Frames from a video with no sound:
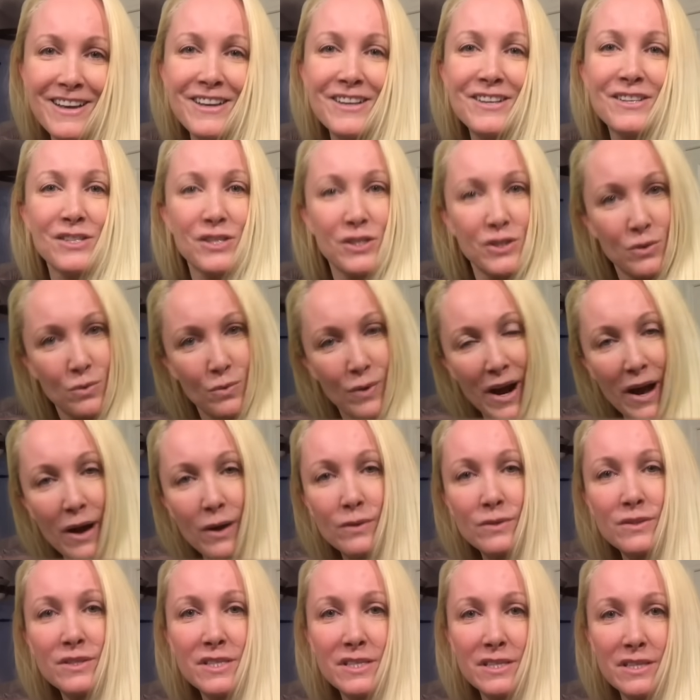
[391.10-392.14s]

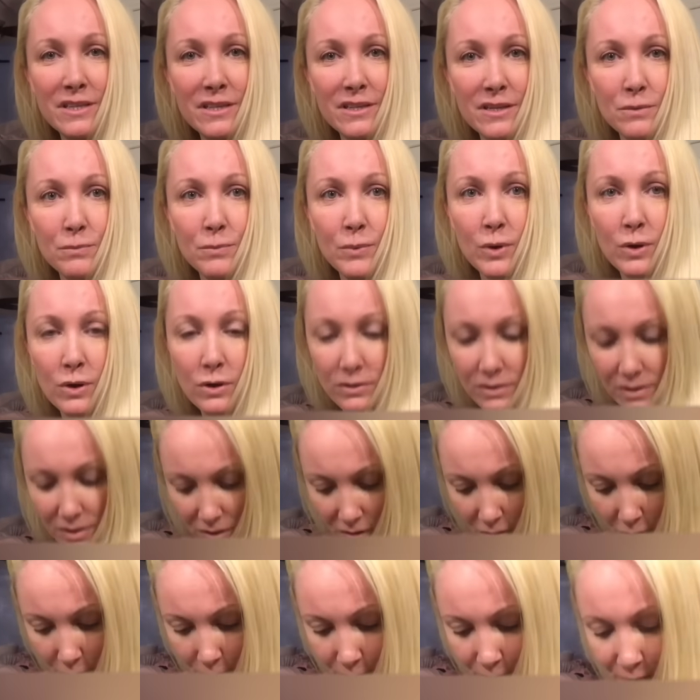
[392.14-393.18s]
surrounds the nipple.
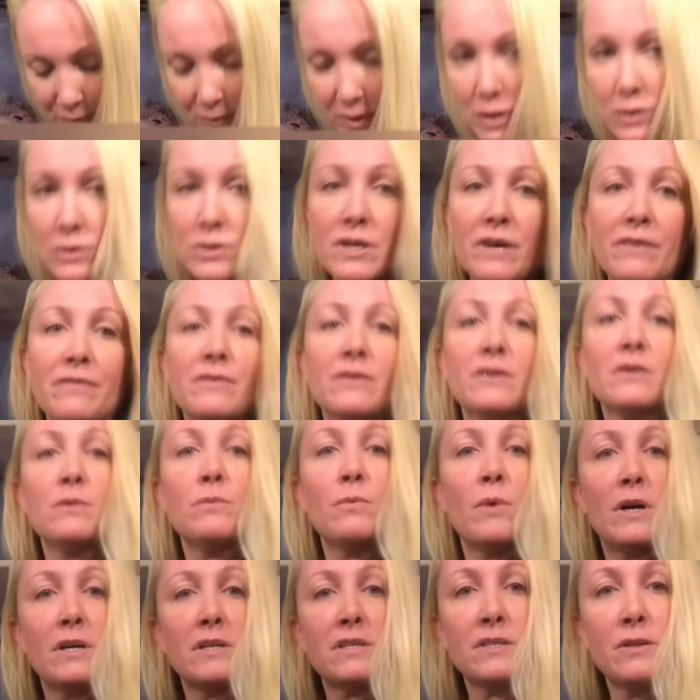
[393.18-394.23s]
So you definitely want.